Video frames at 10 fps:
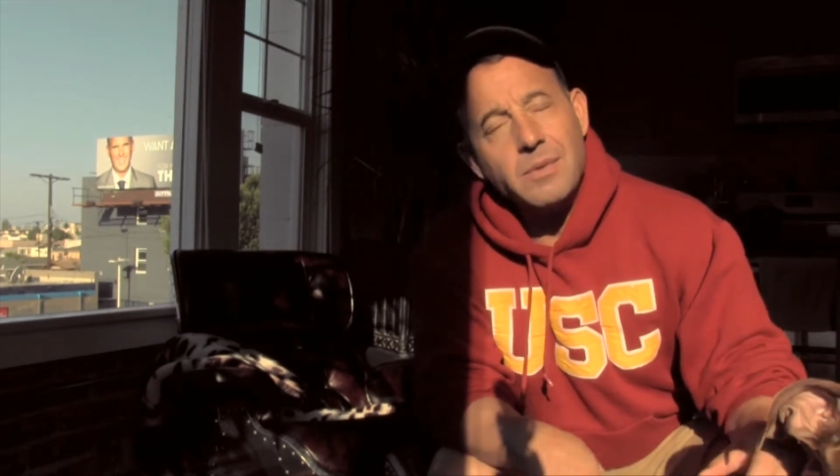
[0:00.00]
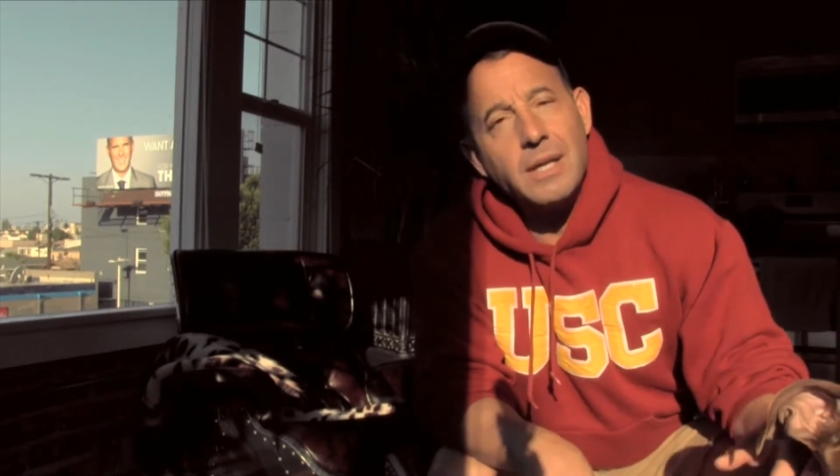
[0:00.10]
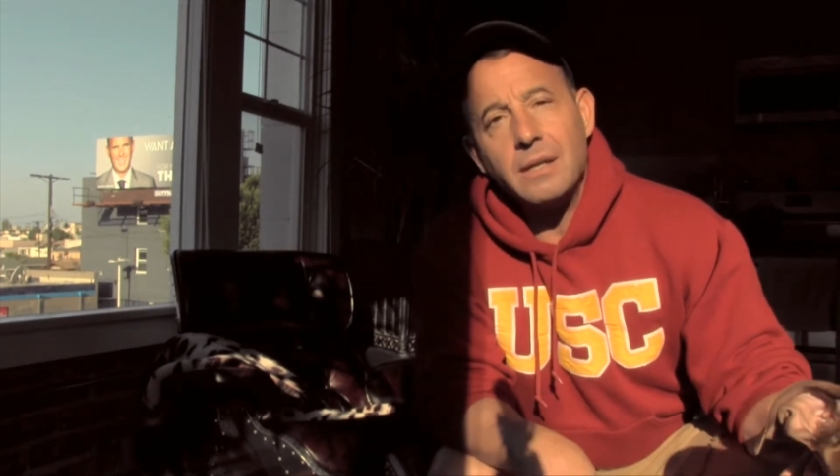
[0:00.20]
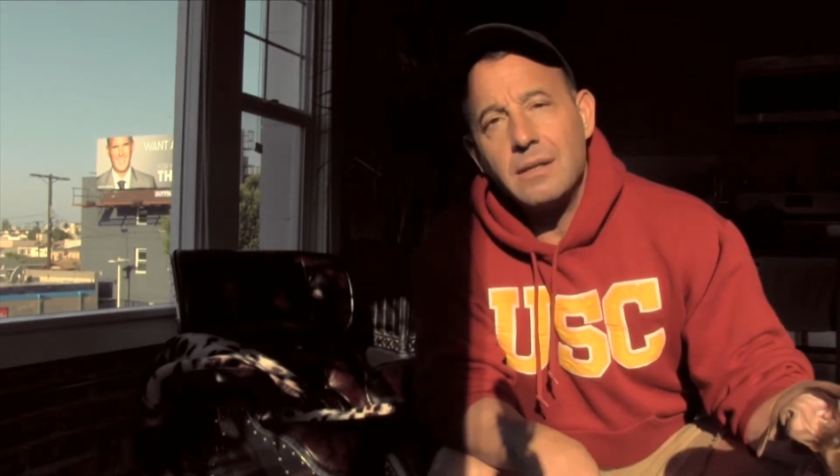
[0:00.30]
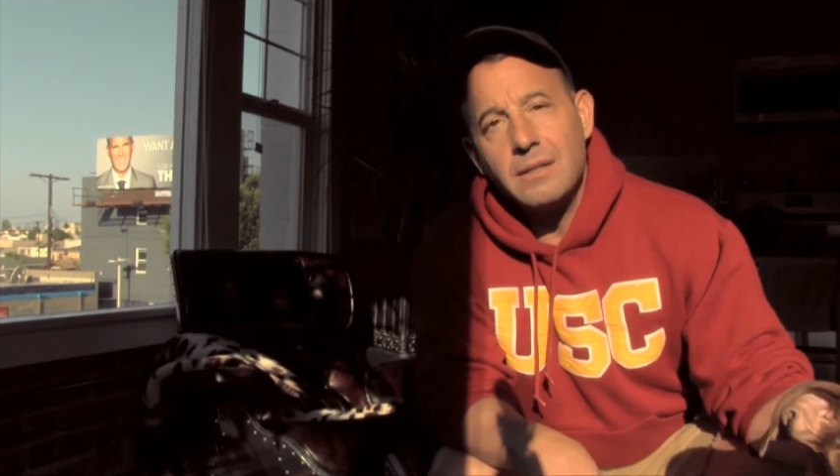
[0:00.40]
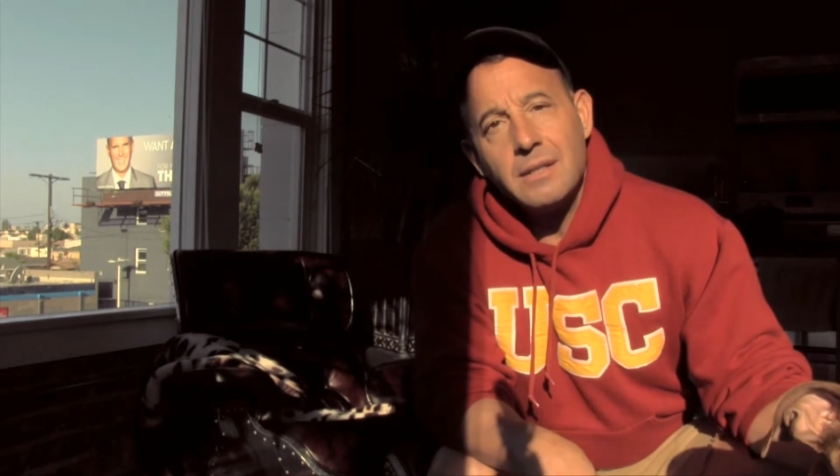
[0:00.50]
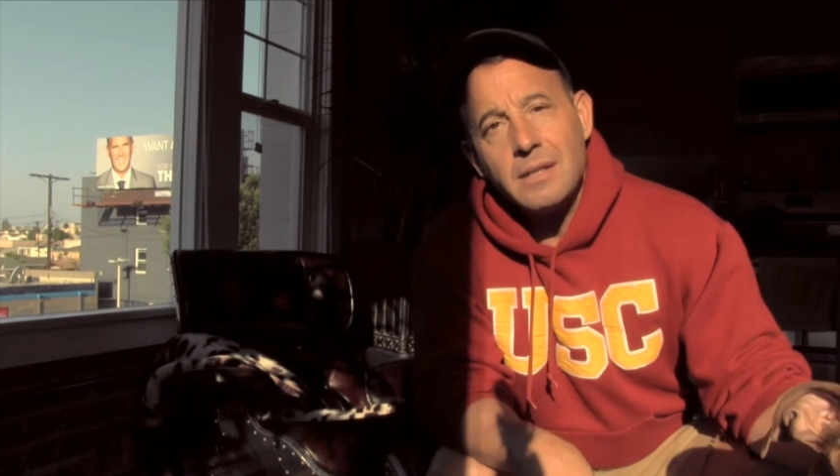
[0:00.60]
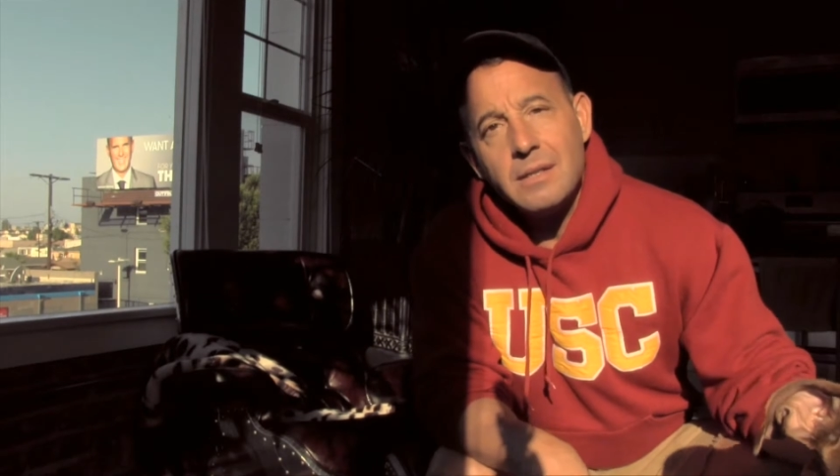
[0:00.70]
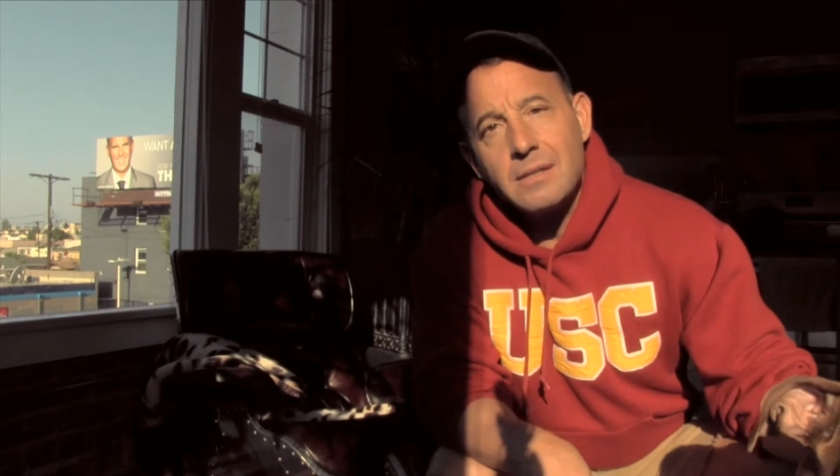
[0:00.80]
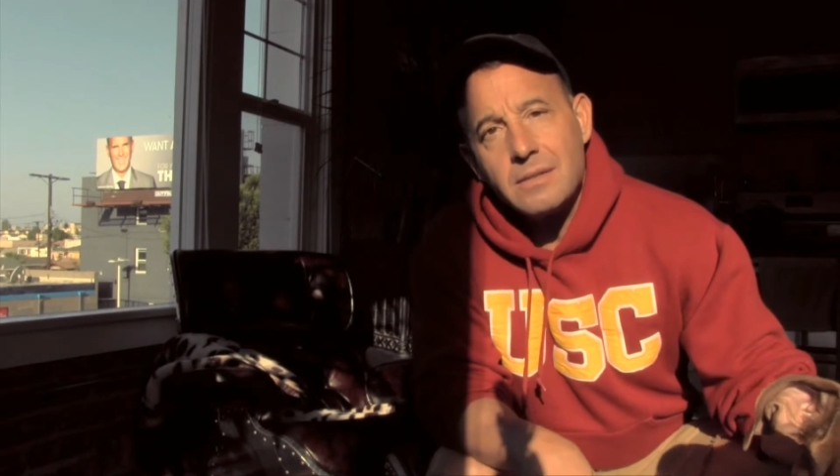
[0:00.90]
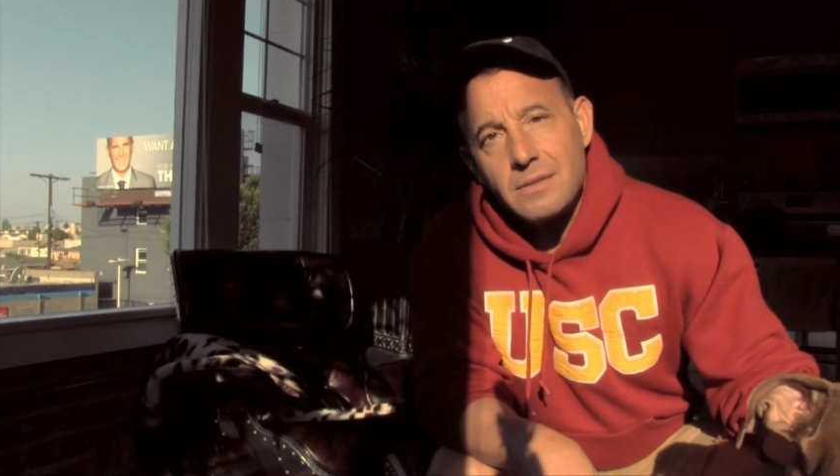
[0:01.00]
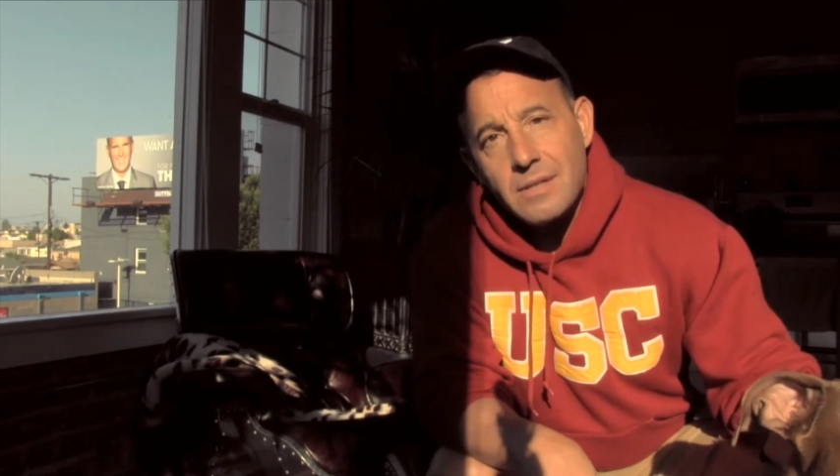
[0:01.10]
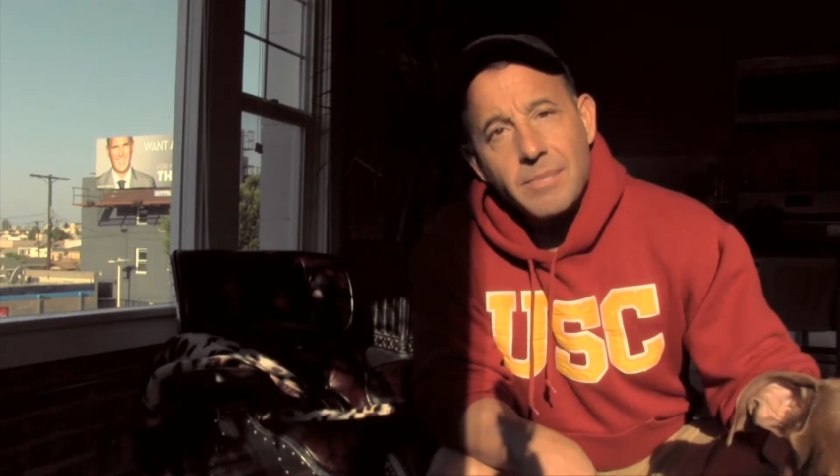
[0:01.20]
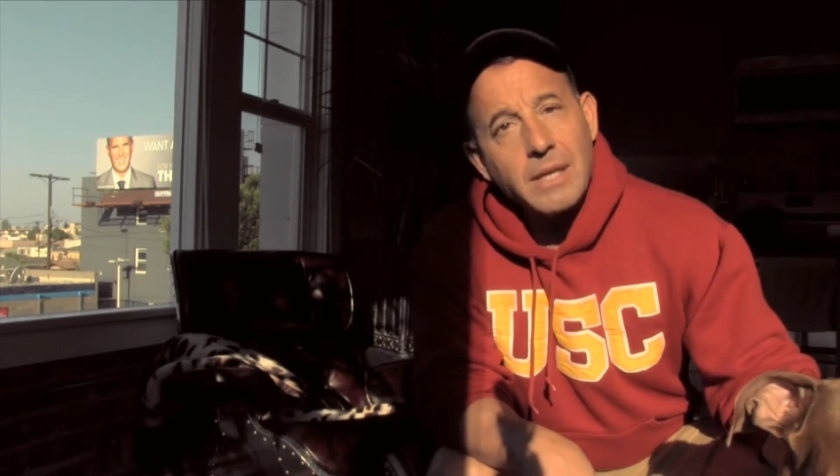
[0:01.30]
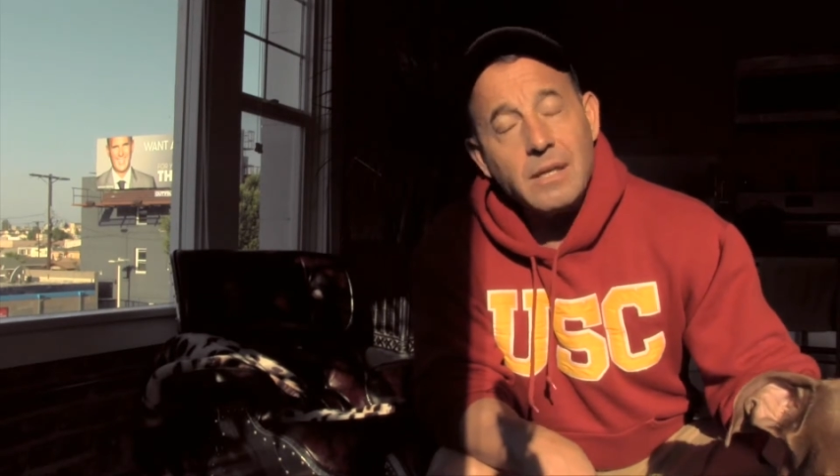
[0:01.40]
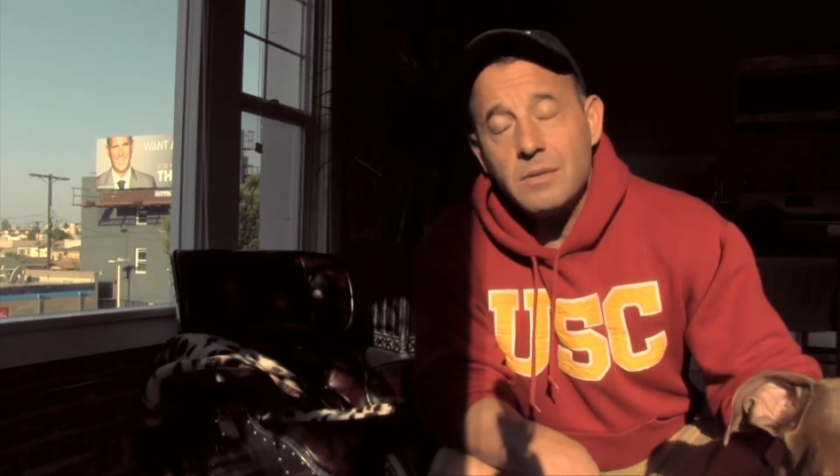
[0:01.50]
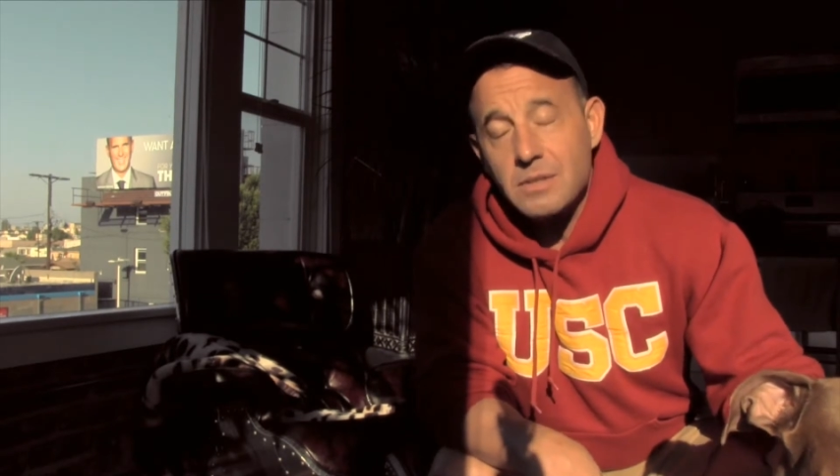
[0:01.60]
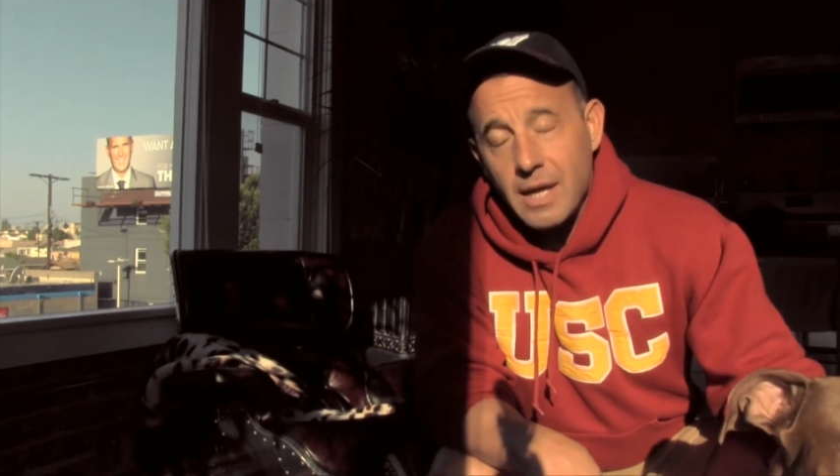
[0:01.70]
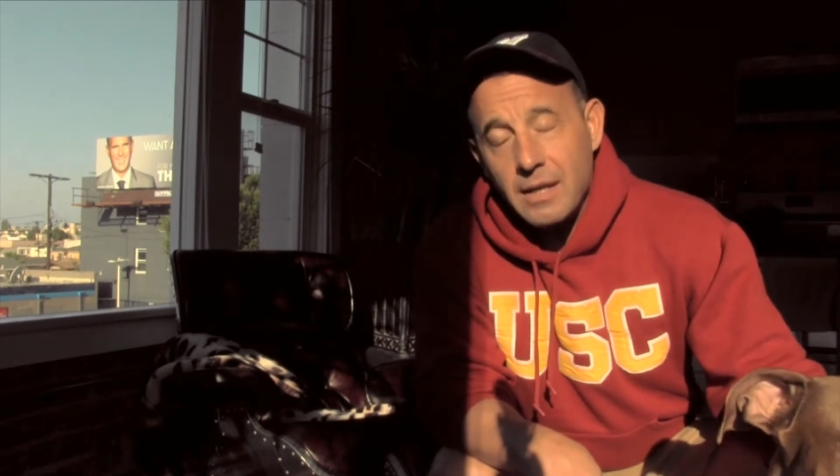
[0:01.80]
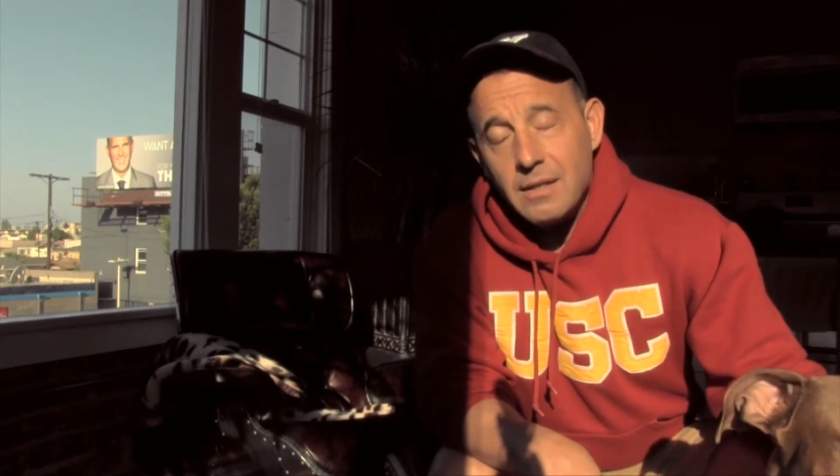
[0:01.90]
did, something you
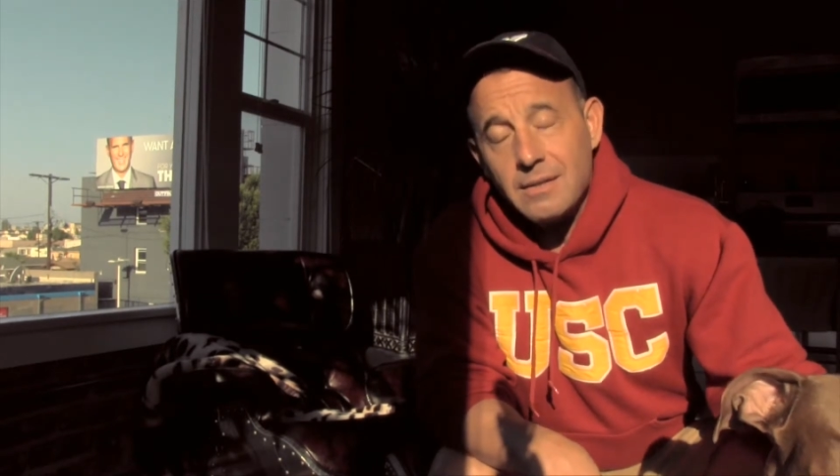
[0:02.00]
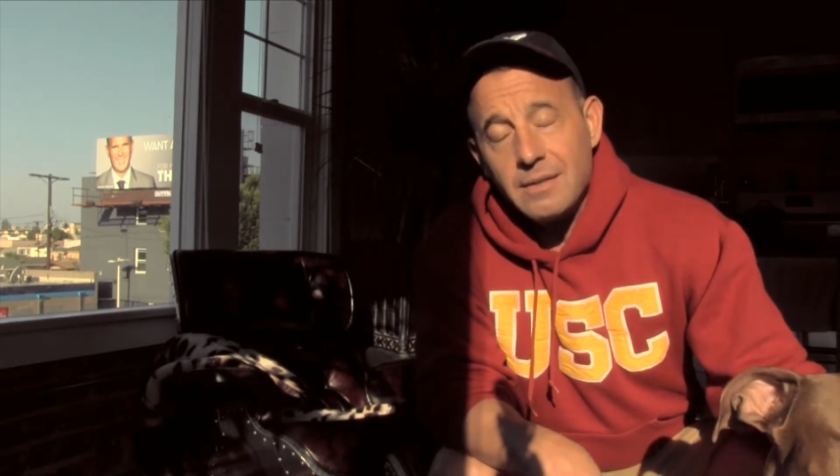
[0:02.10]
said,